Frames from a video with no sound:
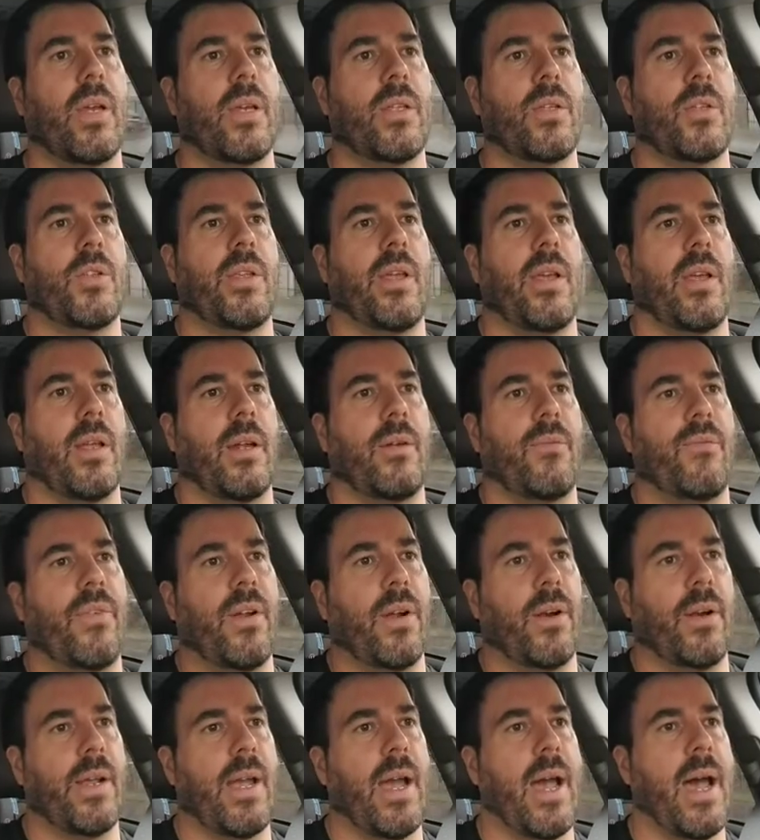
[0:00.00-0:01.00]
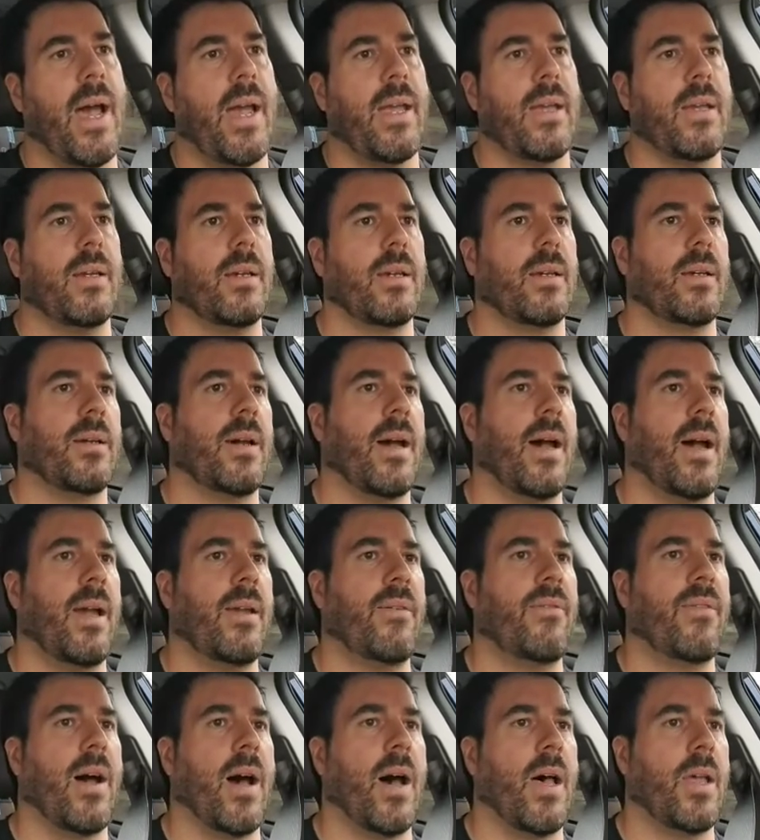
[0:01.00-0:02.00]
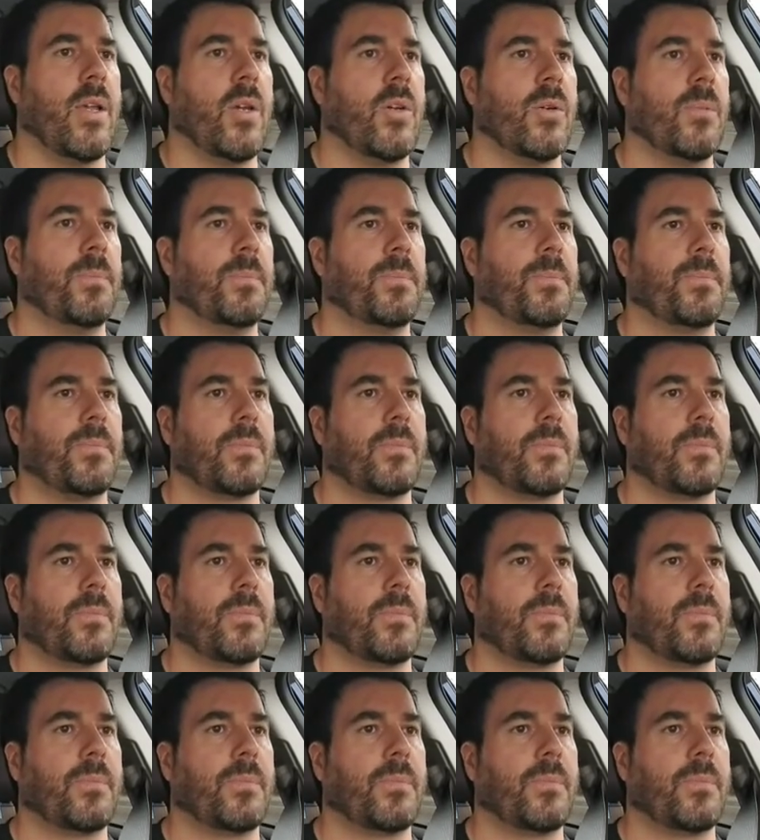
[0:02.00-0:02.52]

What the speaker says: and did very high volume,